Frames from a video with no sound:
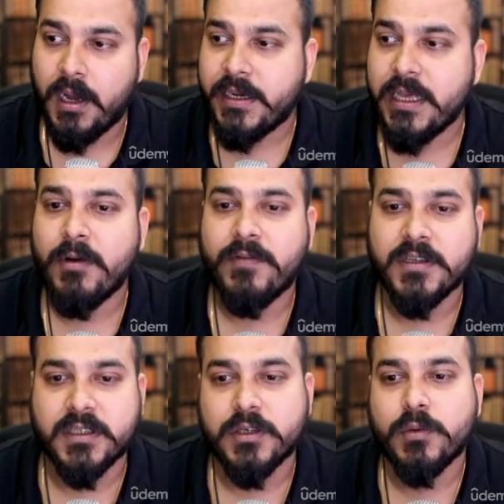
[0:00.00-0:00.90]
A team of
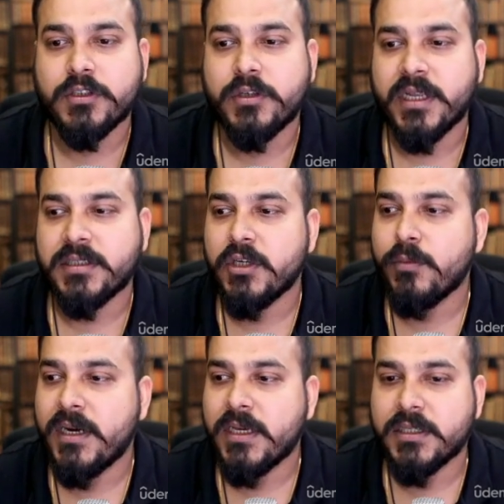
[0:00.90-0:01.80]
researchers wants to test a new
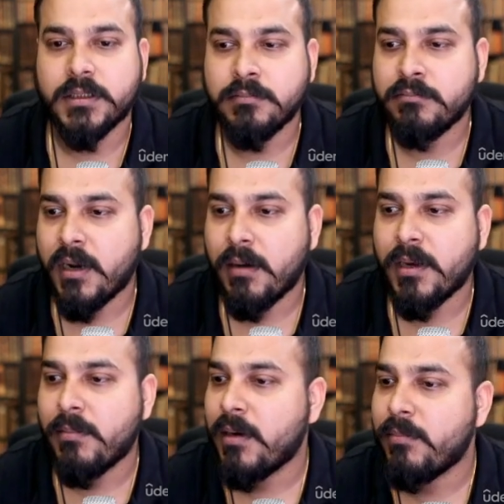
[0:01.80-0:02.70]
medication, blah,
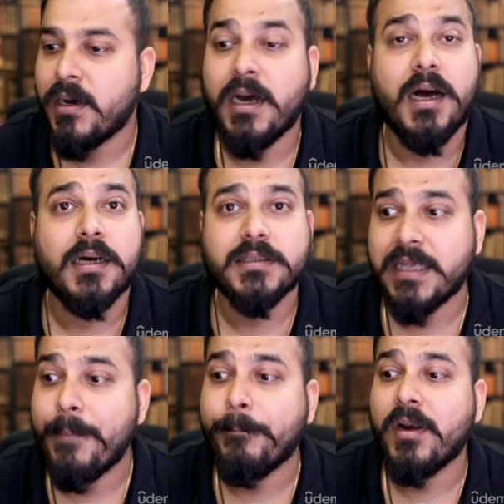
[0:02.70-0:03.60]
blah, blah, blah. A
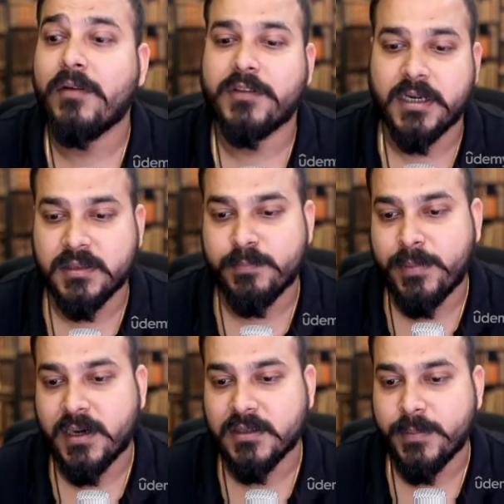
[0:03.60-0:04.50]
sample of 30
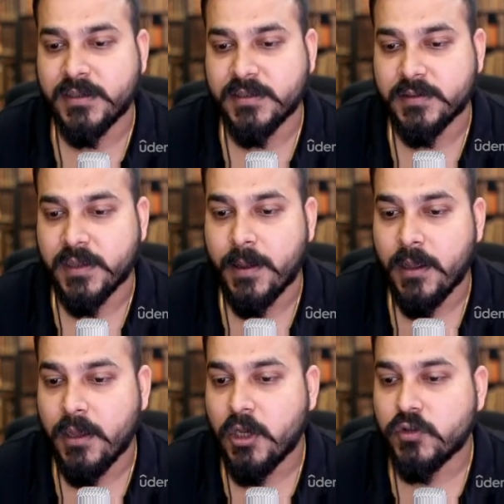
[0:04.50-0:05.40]
participants is there.
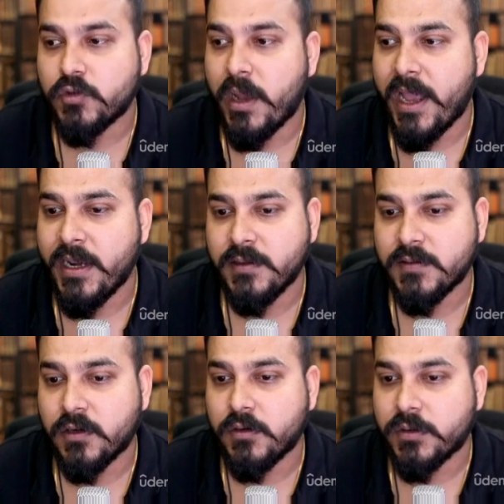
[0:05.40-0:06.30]
So n is
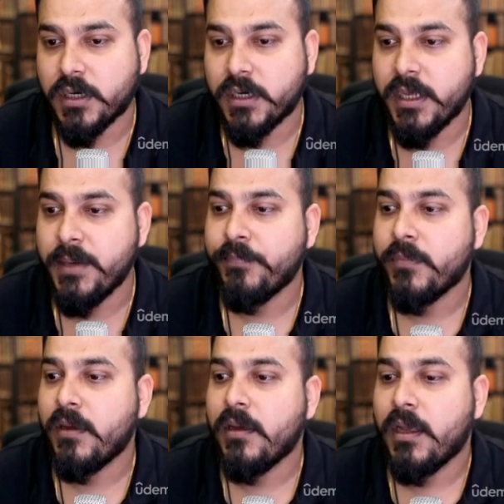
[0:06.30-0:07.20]
equal to 30.
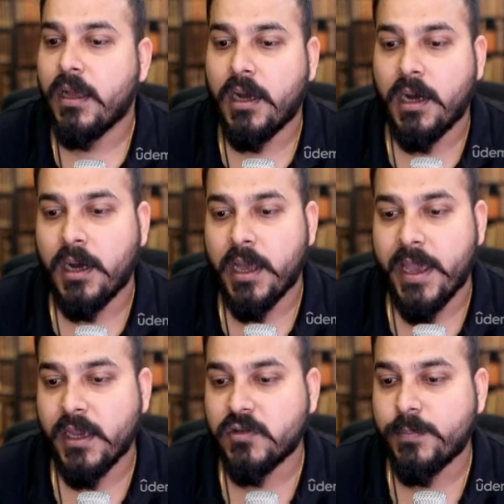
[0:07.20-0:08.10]

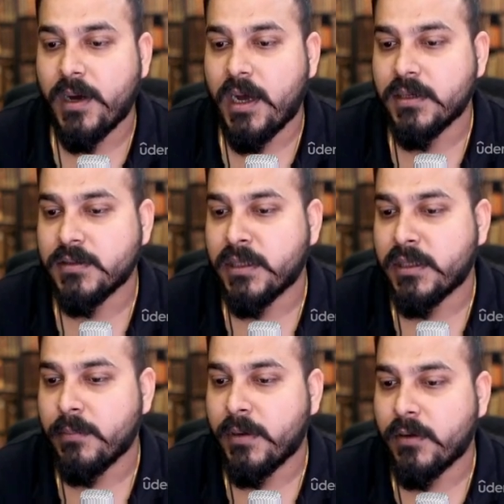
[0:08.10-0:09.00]
X bar is
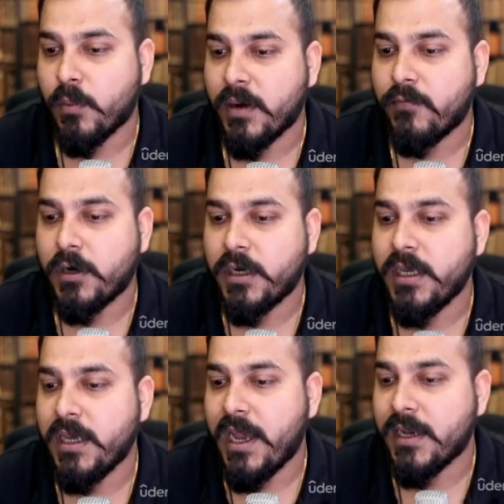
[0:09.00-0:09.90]
nothing but
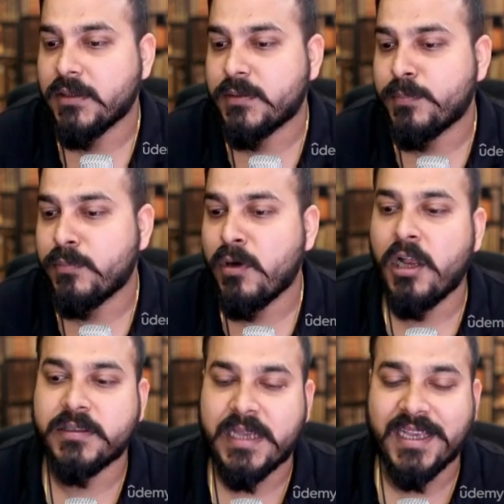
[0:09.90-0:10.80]
140 and
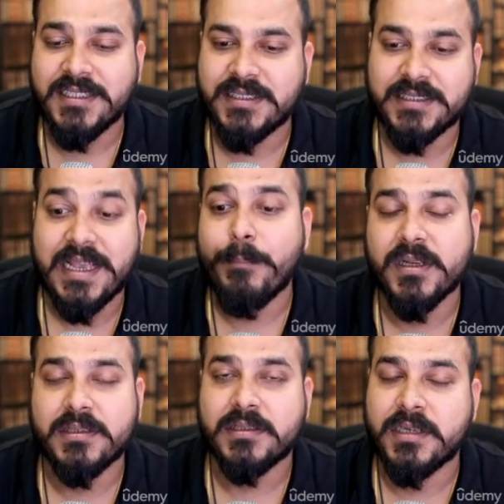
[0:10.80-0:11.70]
small s
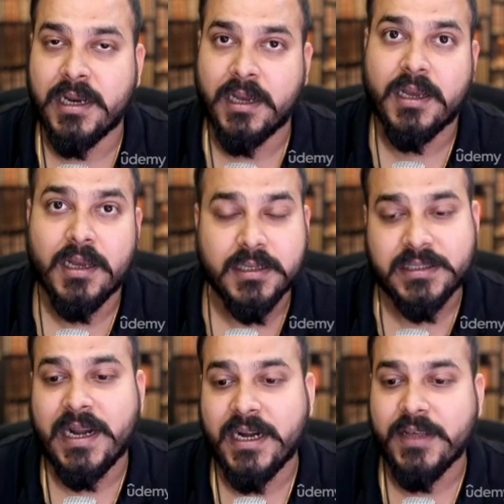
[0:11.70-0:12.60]
sample
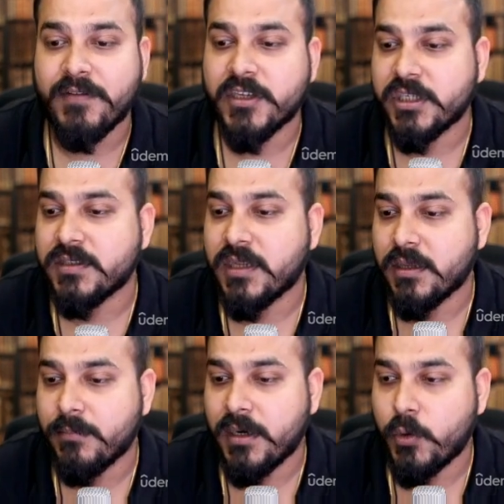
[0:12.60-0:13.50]
standard deviation is
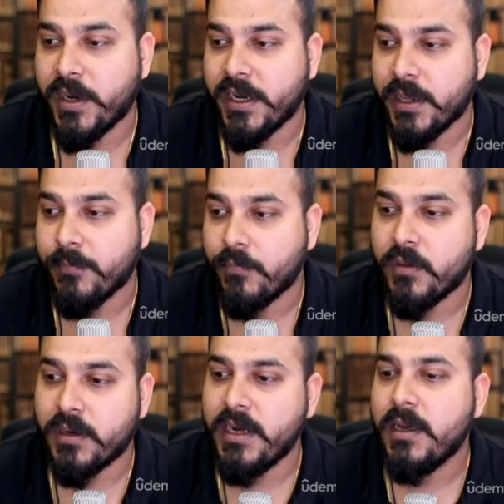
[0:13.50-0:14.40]
nothing but 20,
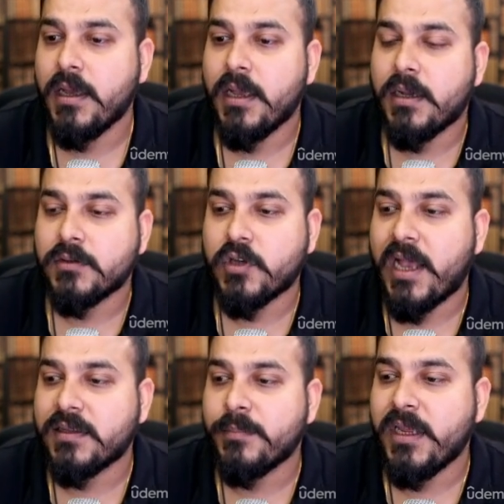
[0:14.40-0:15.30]
right? So
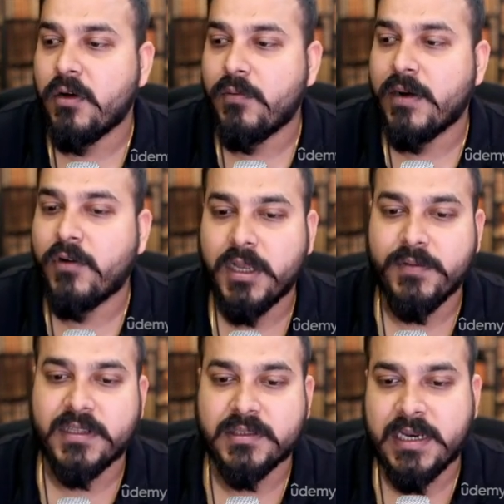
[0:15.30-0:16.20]
has a mean of 140
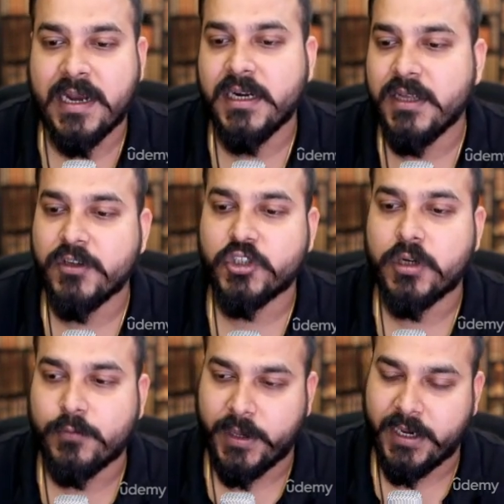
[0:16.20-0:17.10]
with a standard deviation
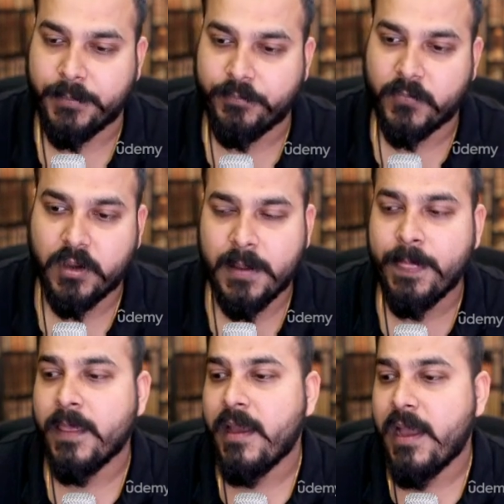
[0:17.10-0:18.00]
of 20.
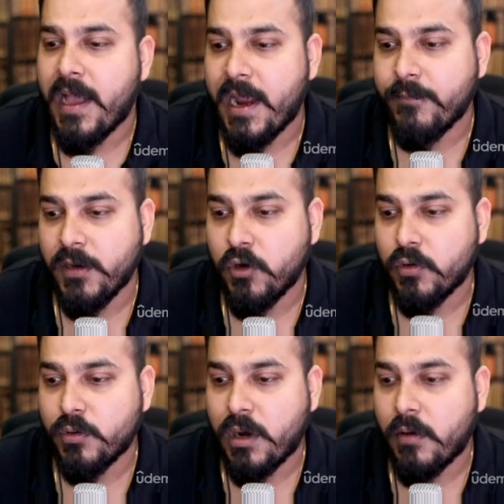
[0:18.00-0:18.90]
Okay. And we
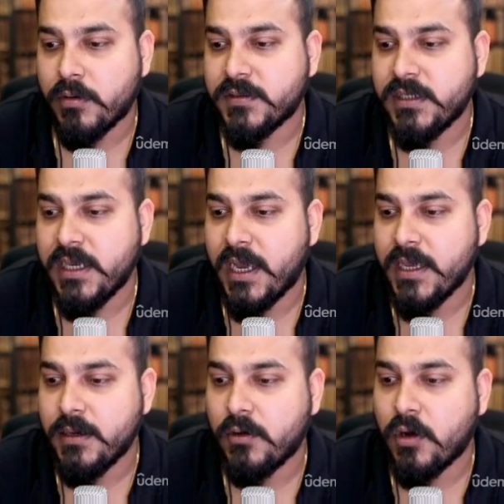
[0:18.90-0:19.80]
know our
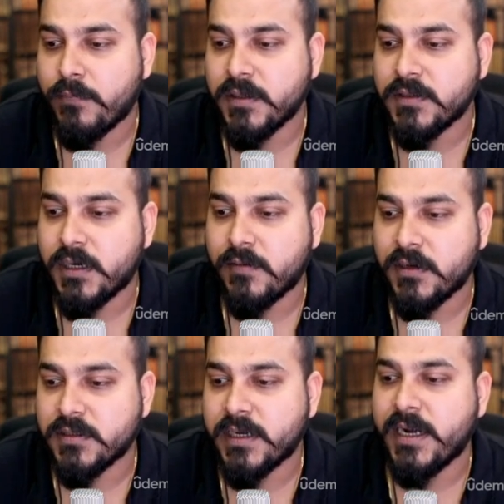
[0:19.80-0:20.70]
CI confidence
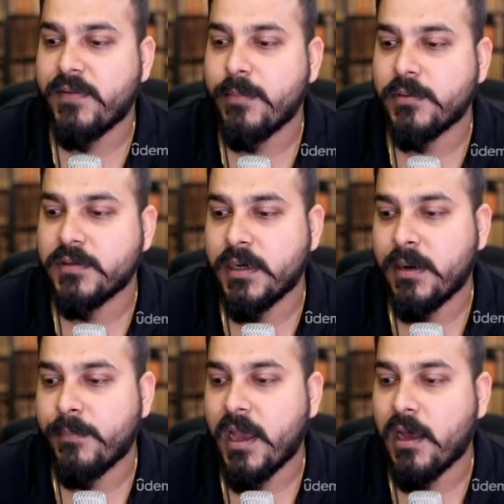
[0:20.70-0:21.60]
interval is 95%
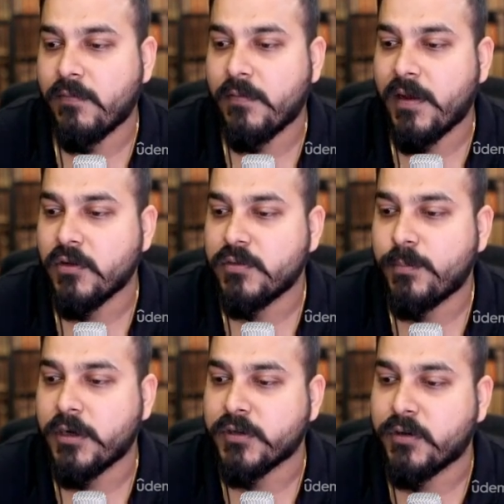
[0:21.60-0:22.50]
and my alpha value is
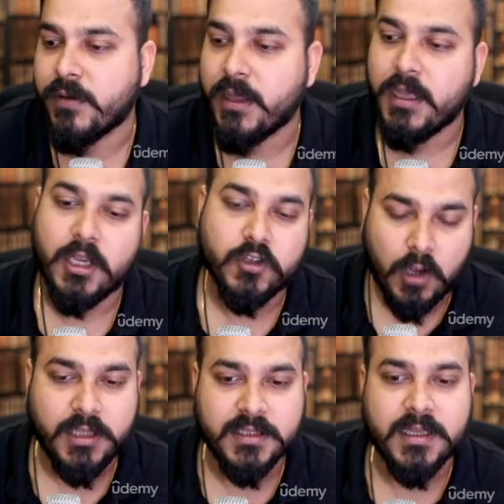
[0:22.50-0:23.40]
0.05. So
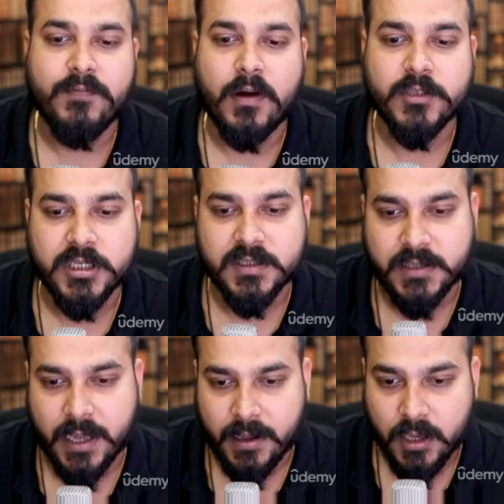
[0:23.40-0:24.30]
all this information is
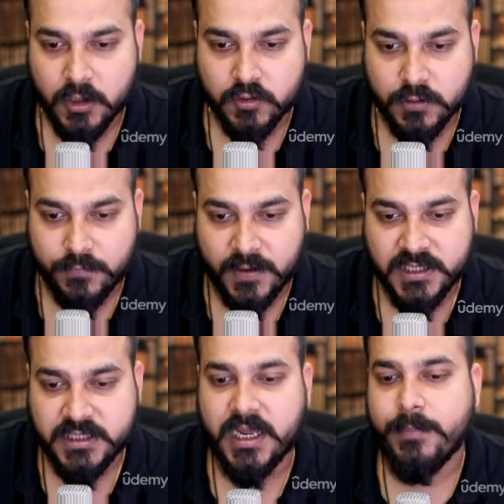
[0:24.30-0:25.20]
there. So the
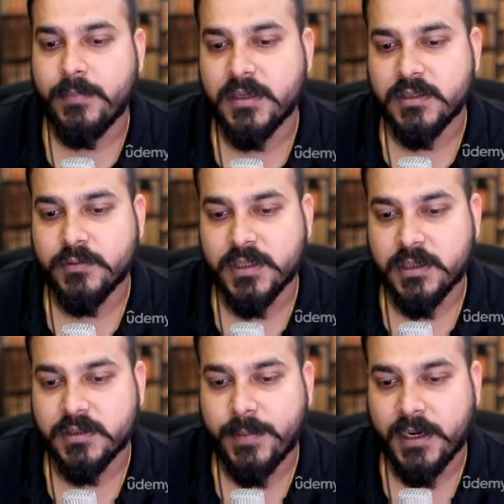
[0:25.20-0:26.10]
first step is with
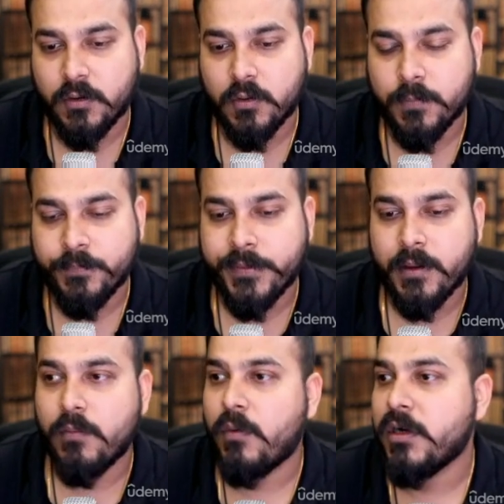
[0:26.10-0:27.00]
respect to
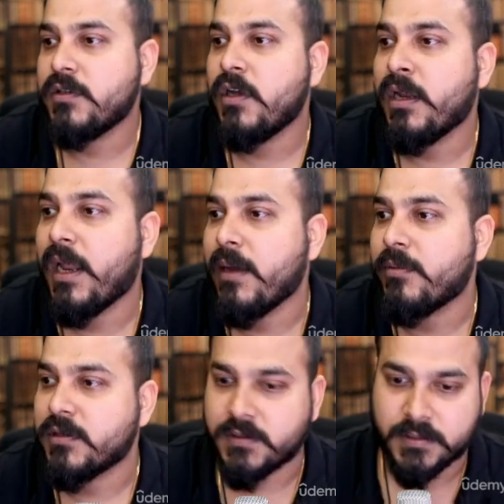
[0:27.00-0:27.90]
what is your null
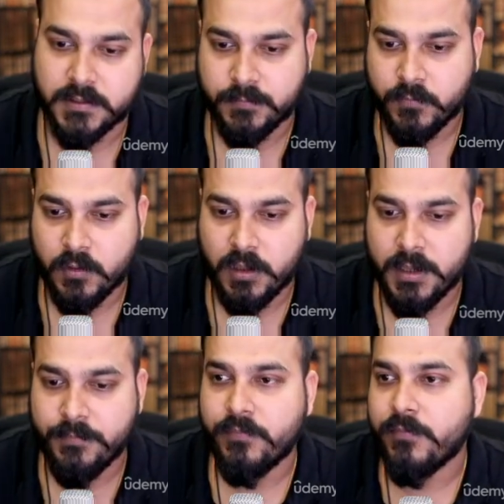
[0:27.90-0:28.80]
hypothesis.
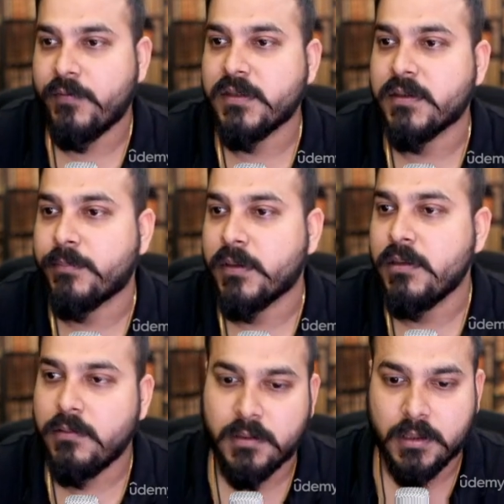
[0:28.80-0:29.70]
Okay. Very simple.